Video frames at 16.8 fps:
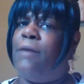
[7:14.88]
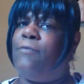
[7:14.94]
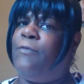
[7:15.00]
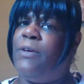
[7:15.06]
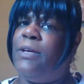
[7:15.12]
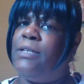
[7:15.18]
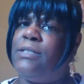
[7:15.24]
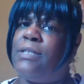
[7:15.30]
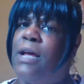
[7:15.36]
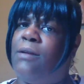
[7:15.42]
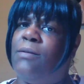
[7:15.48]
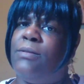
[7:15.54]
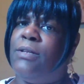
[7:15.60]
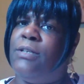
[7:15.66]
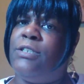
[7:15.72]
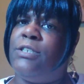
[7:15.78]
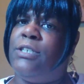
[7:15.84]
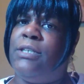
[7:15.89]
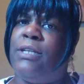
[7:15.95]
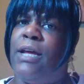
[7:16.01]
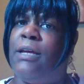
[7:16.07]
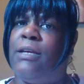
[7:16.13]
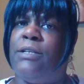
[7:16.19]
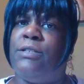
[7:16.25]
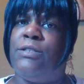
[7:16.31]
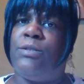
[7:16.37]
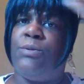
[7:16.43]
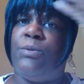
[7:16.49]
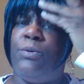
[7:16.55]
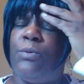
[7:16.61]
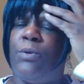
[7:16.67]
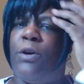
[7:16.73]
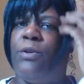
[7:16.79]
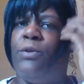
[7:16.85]
Fizz, I don't think she that into
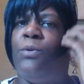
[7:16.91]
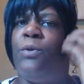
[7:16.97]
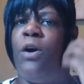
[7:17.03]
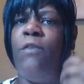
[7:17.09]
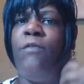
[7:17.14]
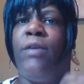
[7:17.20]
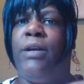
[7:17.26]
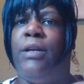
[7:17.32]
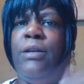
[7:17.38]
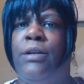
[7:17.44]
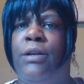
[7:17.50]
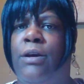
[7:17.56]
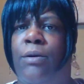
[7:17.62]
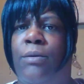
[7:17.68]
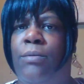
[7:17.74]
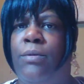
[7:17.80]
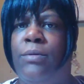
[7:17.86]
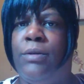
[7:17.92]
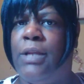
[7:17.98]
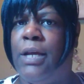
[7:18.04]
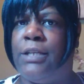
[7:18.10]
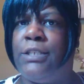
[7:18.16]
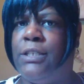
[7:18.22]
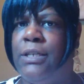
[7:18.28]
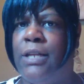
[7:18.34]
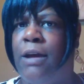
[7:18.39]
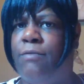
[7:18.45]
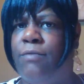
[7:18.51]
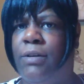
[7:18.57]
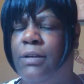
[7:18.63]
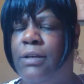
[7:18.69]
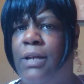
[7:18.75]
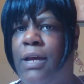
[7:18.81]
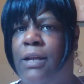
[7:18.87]
you, or you already know that she not
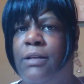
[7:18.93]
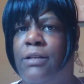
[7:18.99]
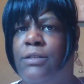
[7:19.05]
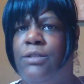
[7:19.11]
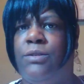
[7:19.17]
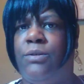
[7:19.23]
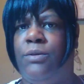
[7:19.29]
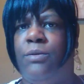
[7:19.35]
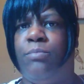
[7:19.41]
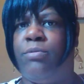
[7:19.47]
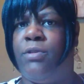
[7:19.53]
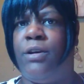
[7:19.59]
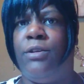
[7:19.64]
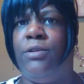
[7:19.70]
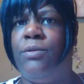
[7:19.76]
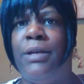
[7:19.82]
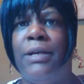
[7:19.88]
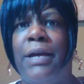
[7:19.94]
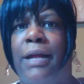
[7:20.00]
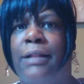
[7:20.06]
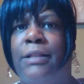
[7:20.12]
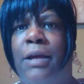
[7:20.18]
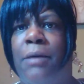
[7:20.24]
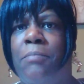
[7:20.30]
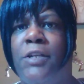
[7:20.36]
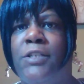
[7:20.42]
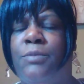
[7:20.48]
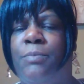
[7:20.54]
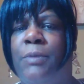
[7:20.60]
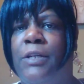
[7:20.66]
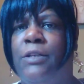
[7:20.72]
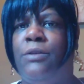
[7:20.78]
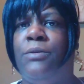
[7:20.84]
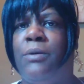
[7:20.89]
really that into you, bro. You ain't got that much
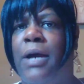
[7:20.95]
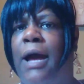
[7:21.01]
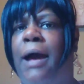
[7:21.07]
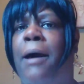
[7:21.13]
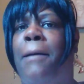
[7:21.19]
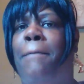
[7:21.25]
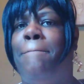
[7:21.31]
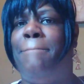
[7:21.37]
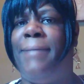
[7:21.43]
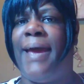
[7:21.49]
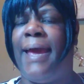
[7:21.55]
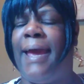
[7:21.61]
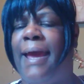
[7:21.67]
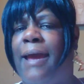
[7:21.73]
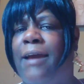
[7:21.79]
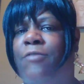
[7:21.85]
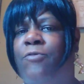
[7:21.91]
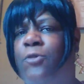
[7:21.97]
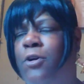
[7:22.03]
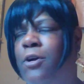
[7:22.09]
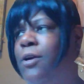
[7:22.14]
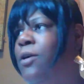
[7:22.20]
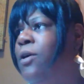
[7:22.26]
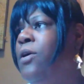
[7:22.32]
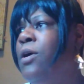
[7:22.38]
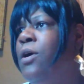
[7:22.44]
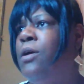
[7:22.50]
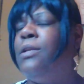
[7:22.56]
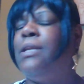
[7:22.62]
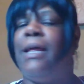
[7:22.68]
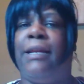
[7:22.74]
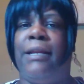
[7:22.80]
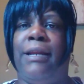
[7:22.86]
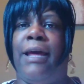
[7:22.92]
money. You got a bag
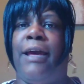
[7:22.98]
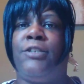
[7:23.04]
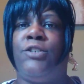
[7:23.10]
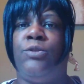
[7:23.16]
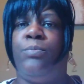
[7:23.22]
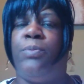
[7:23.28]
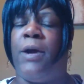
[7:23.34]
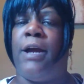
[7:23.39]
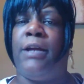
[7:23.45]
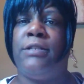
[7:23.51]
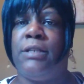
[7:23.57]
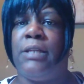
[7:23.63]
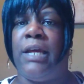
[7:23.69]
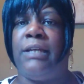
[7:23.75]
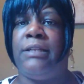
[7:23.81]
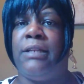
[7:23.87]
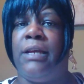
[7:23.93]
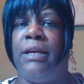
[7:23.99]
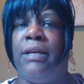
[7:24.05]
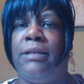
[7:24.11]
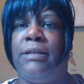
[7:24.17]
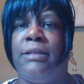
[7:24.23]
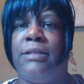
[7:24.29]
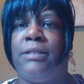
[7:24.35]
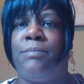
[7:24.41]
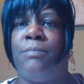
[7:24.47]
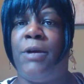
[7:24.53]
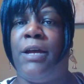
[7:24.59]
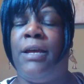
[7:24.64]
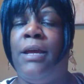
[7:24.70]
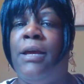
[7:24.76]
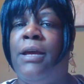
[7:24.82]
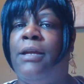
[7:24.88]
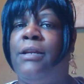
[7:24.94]
that'll last you probably to like the end of this
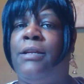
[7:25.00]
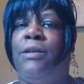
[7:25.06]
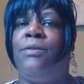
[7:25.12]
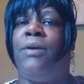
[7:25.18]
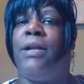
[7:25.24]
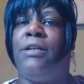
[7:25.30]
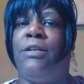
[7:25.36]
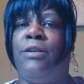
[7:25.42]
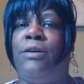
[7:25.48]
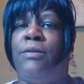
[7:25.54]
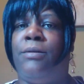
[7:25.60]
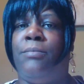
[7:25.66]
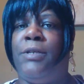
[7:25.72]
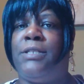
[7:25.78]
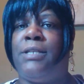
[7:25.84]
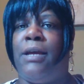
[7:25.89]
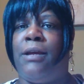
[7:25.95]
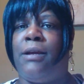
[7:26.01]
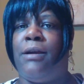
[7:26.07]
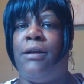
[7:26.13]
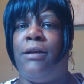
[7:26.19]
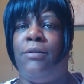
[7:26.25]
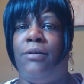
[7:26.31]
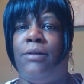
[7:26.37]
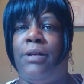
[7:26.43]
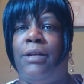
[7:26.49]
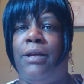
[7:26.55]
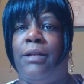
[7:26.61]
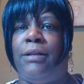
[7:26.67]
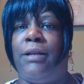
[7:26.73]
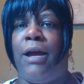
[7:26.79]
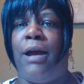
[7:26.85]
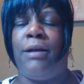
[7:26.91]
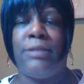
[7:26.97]
month, and then you had the nerve to be taking her looking
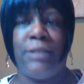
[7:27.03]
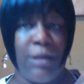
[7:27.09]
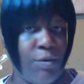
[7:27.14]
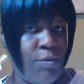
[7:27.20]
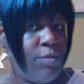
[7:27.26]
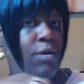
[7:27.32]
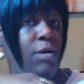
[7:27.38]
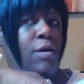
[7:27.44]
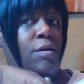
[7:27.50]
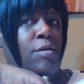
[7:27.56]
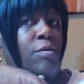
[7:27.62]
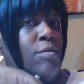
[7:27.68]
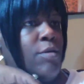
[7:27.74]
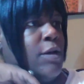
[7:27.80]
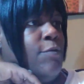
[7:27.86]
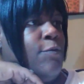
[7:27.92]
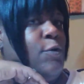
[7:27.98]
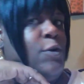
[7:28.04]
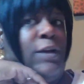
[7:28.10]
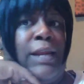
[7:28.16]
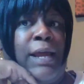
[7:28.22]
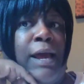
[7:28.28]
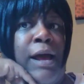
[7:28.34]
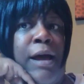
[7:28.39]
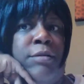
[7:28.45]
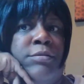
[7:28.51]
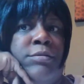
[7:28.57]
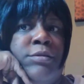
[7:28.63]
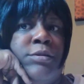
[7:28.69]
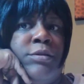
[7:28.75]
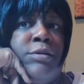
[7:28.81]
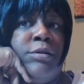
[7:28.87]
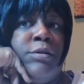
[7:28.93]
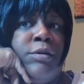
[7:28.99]
at the house. I said, who can afford that house?
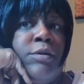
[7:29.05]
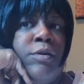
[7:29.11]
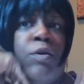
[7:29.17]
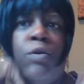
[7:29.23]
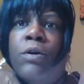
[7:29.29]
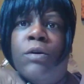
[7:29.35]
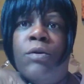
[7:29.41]
Who?